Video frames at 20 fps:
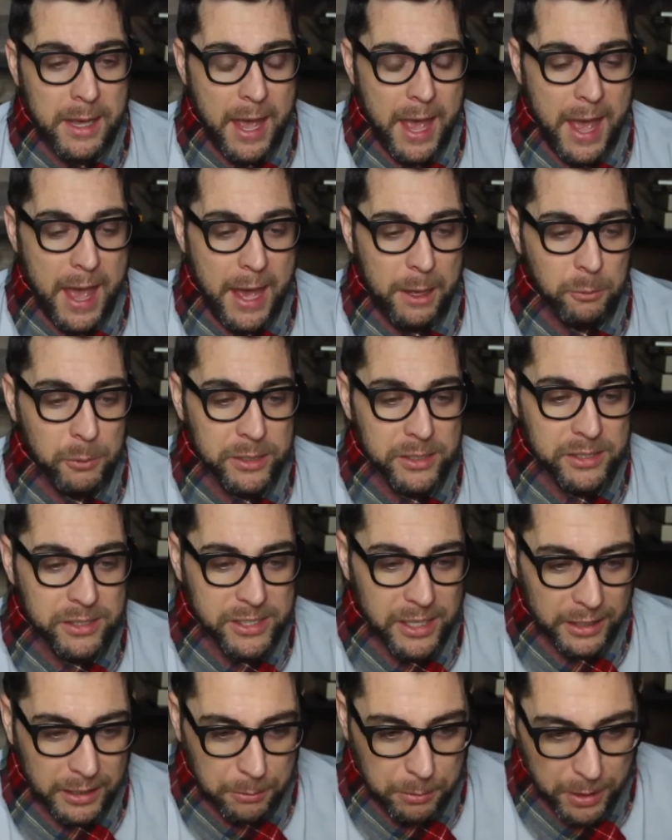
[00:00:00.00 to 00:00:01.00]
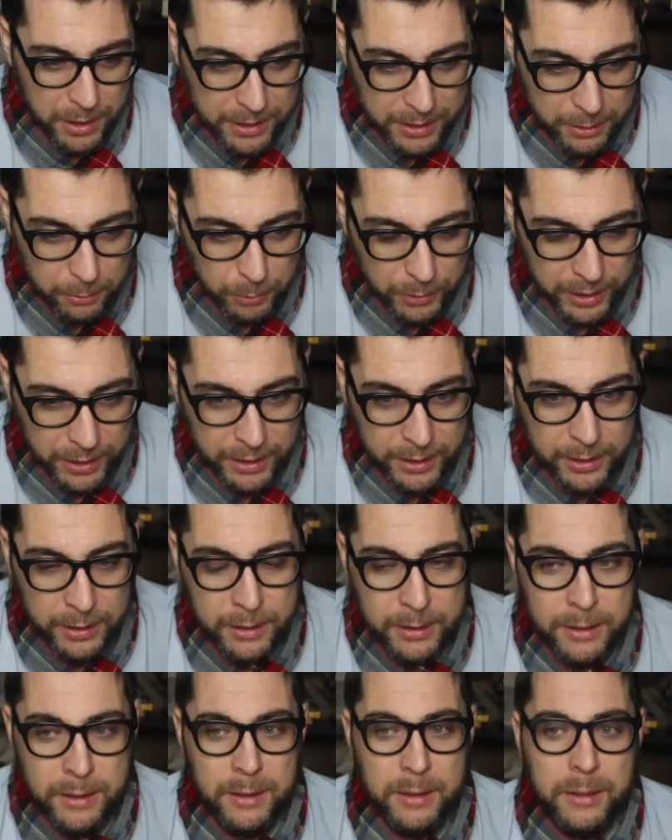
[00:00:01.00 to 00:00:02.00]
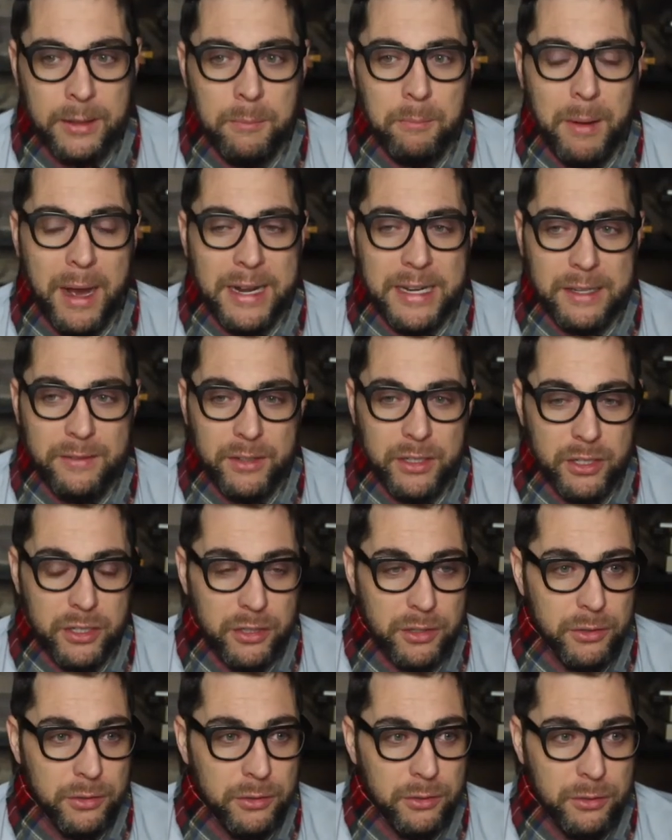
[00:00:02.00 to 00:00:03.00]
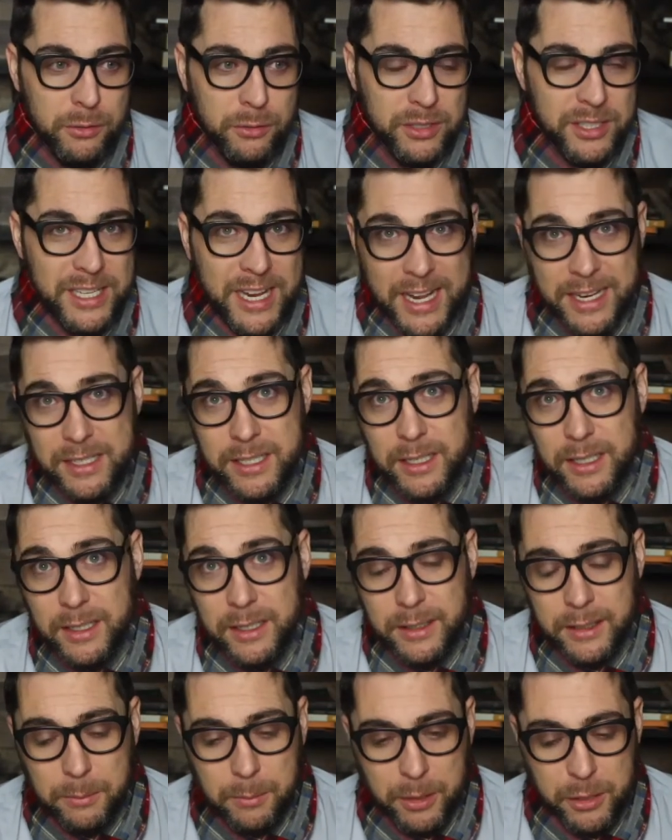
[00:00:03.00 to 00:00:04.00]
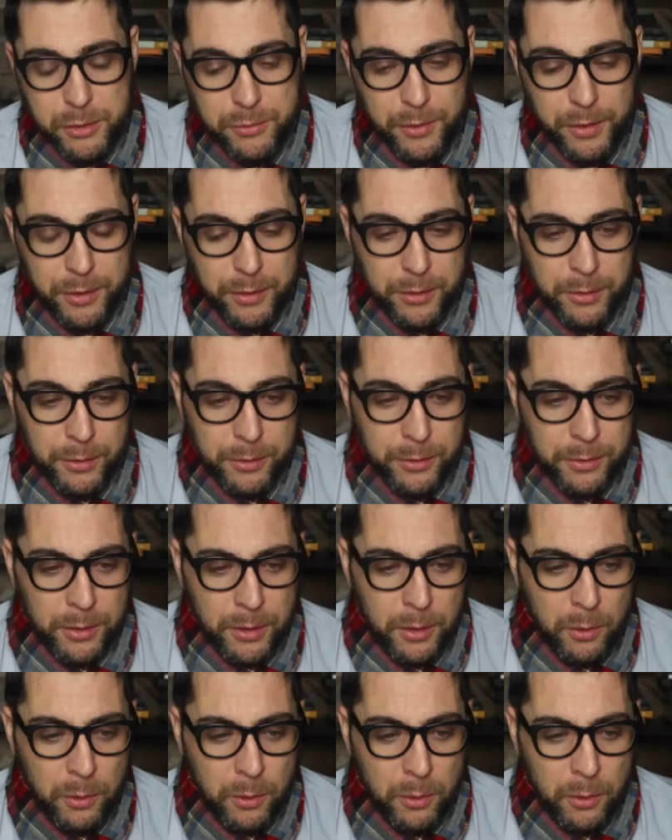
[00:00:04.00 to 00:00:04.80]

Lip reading: And we celebrate it. We might even do Santa and a bunch of other